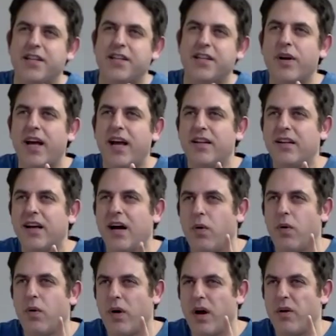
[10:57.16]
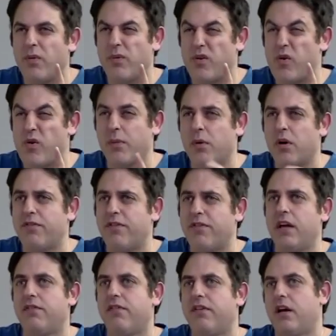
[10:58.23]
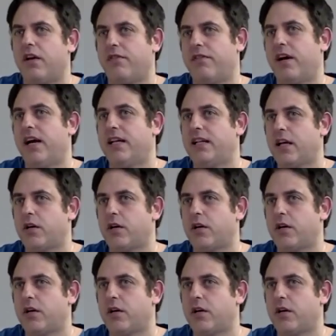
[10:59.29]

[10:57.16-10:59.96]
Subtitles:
just want to add one more thing. If I add, I